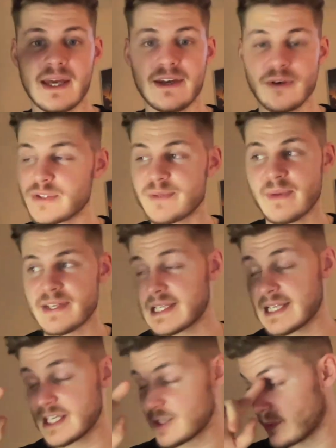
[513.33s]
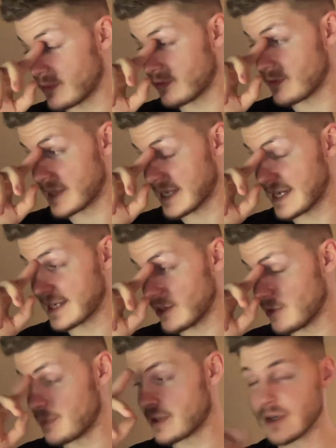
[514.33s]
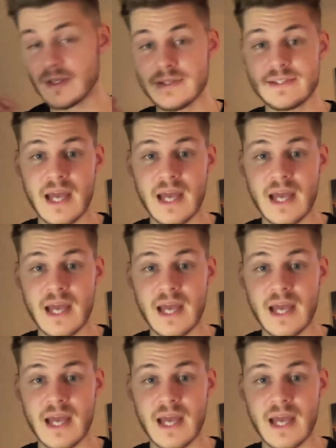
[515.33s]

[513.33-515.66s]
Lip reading: you're automatically eligible from the get-go because